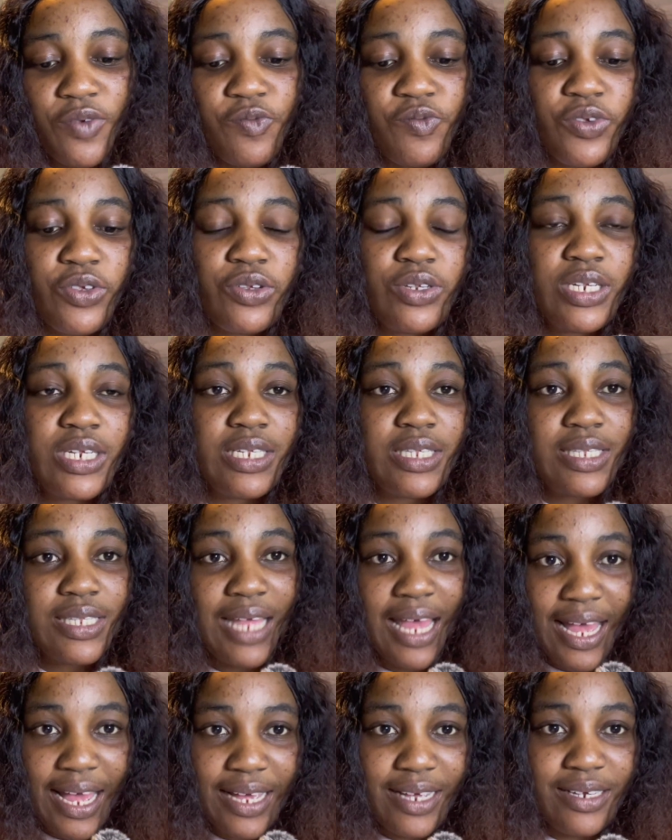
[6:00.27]
you
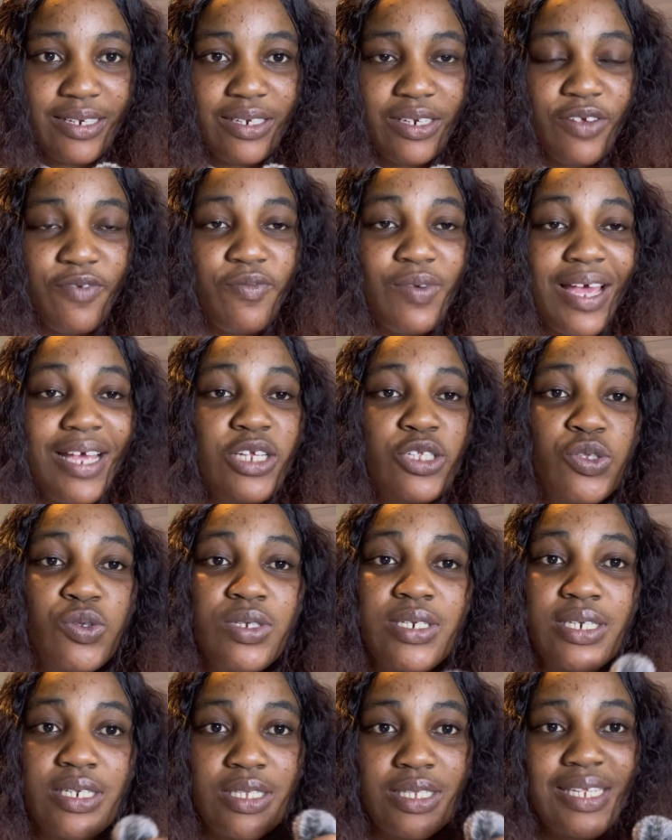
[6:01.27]
design, if you're into
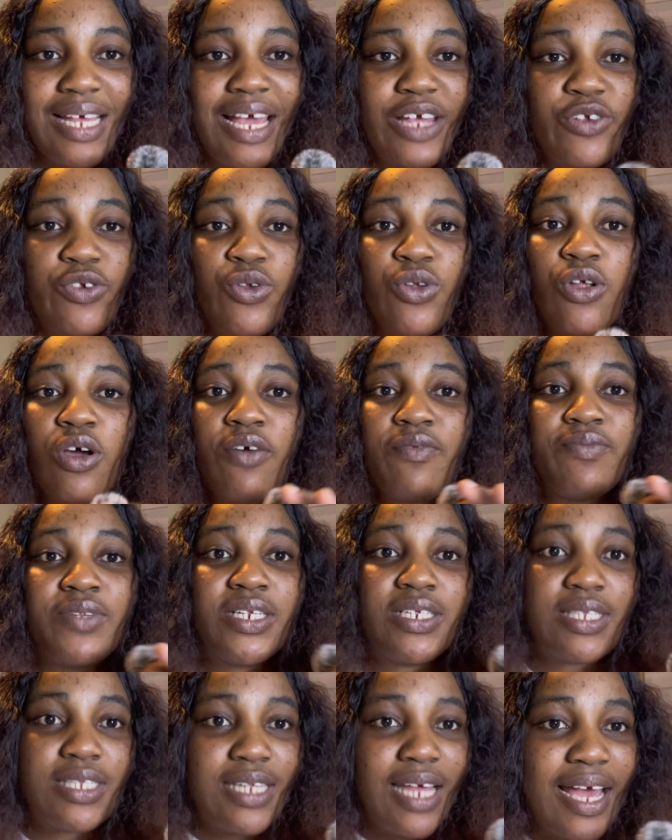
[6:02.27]
design, you love
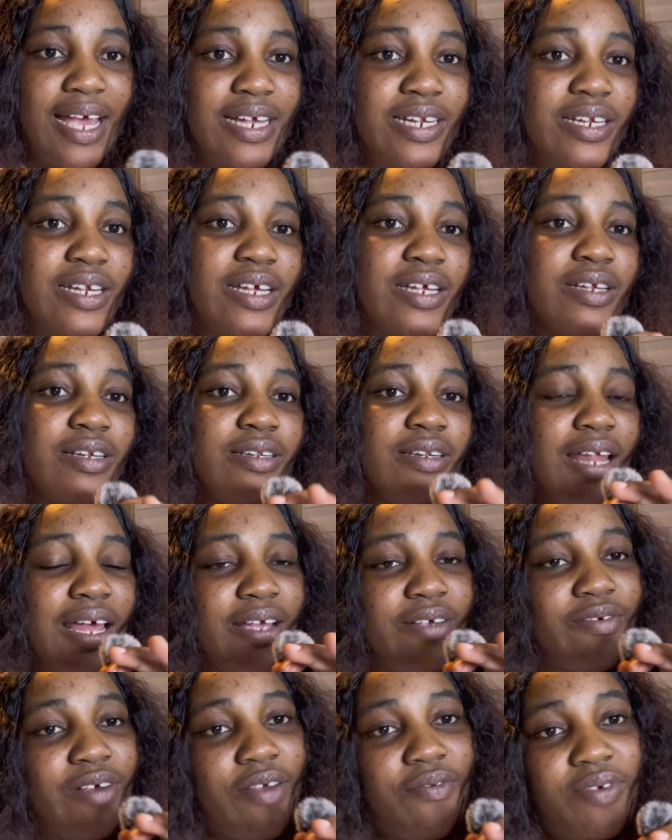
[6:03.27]
designing like
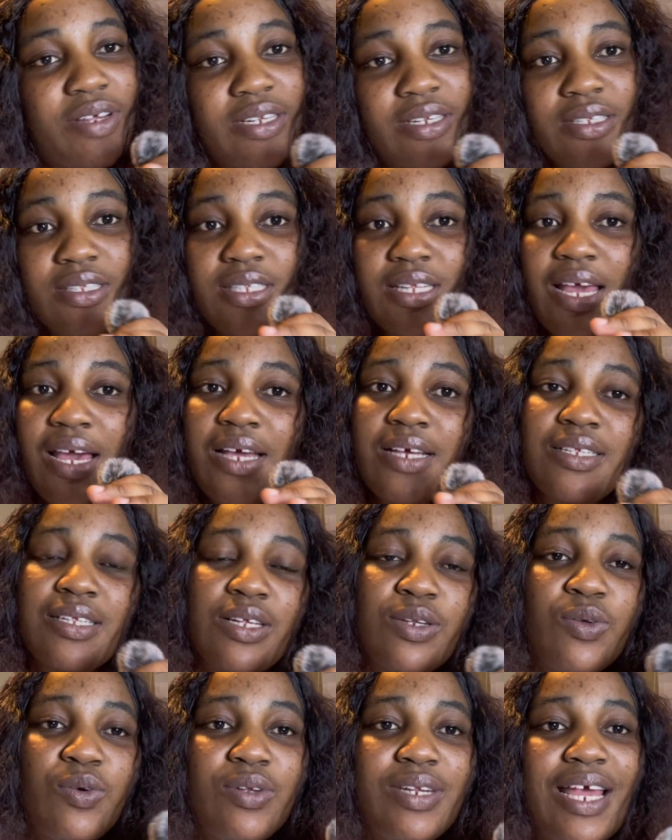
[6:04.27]
graphic designs
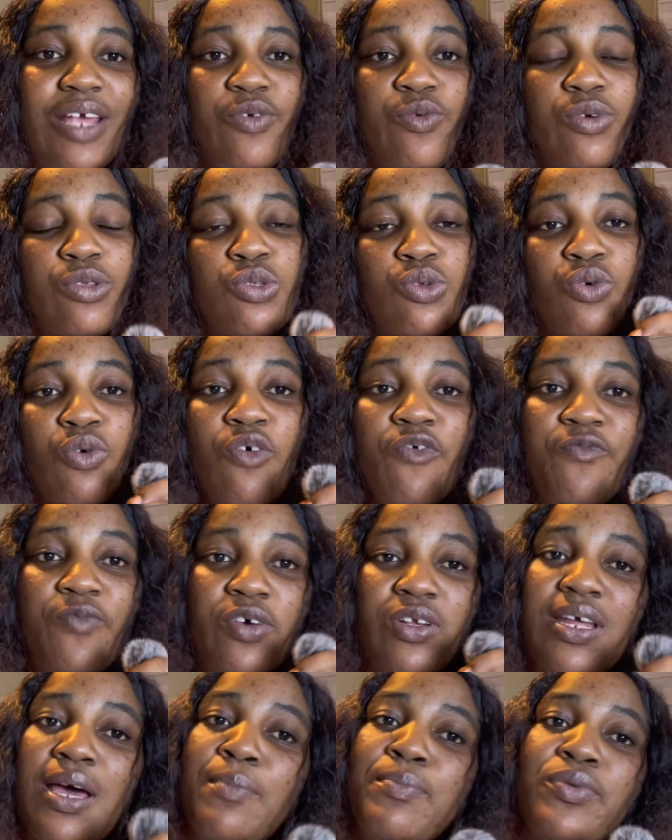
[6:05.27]
and all that, you want to go
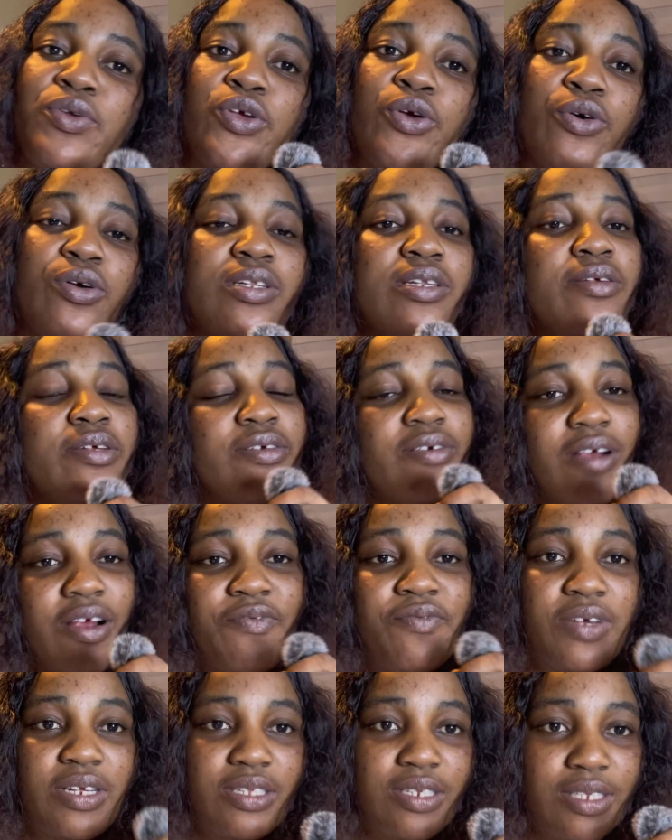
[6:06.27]
further beyond the
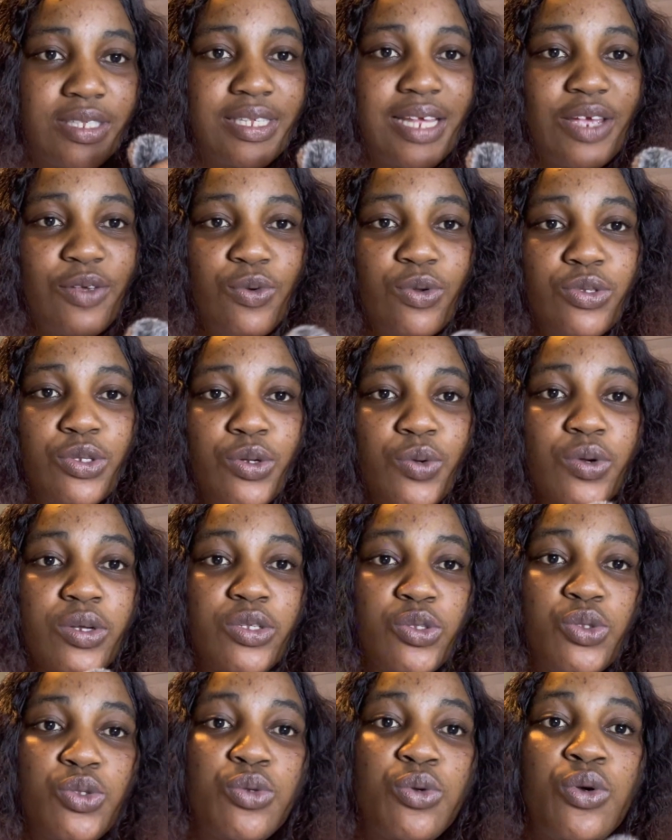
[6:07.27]
graphic design, you want to go
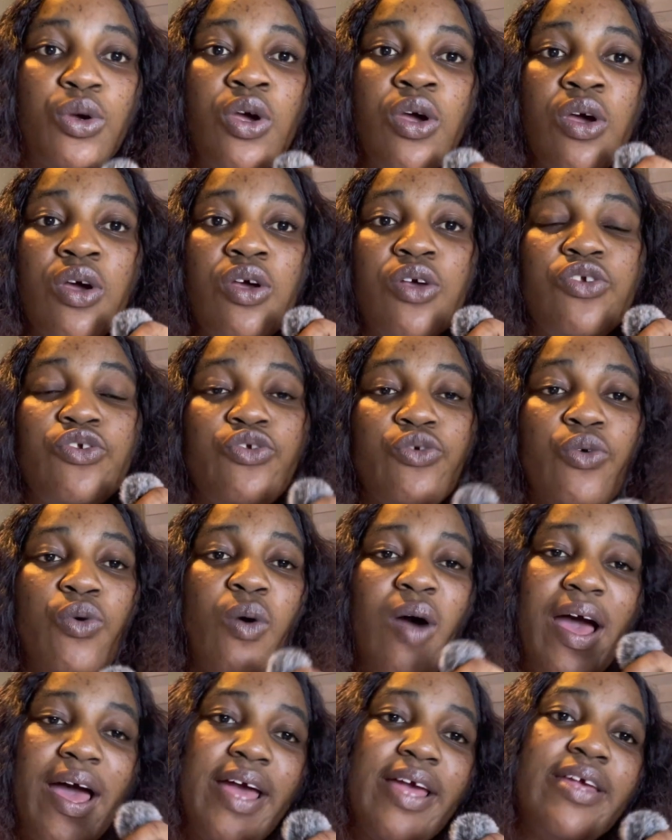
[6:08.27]
into
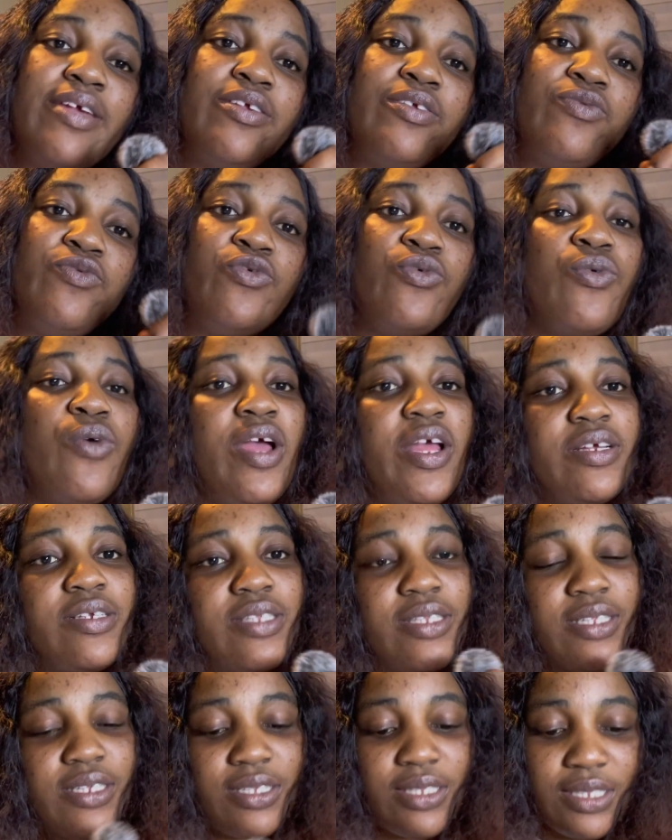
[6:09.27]
UI
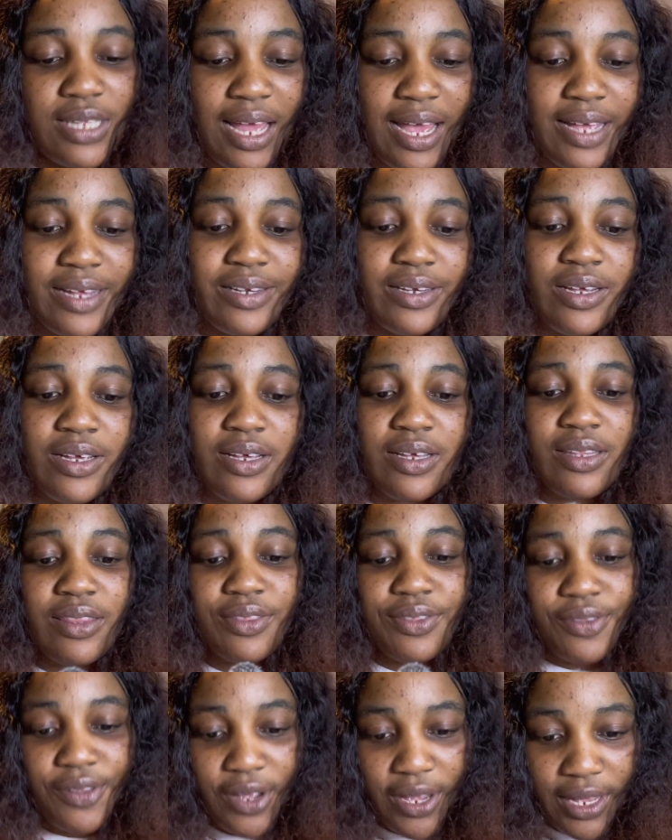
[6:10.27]
UX design,
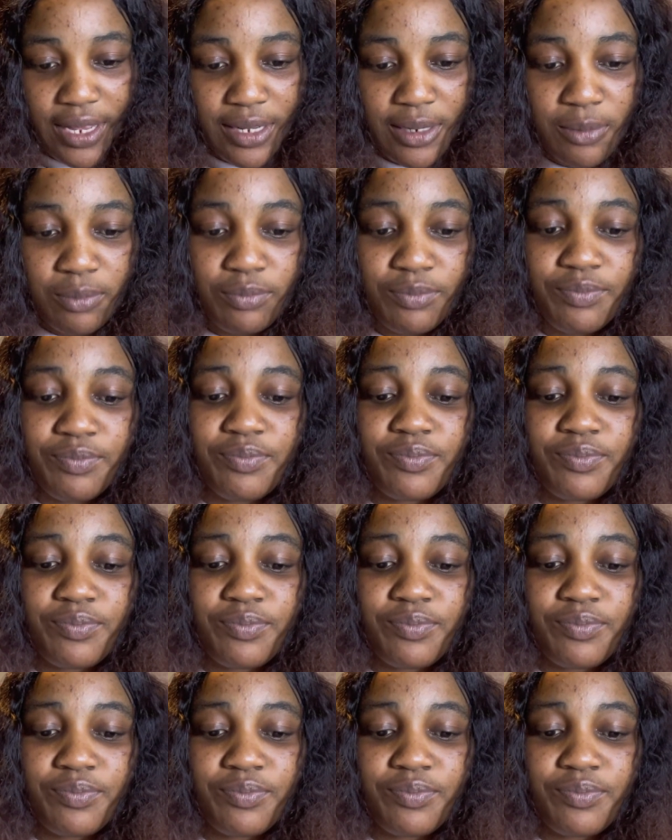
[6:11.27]
then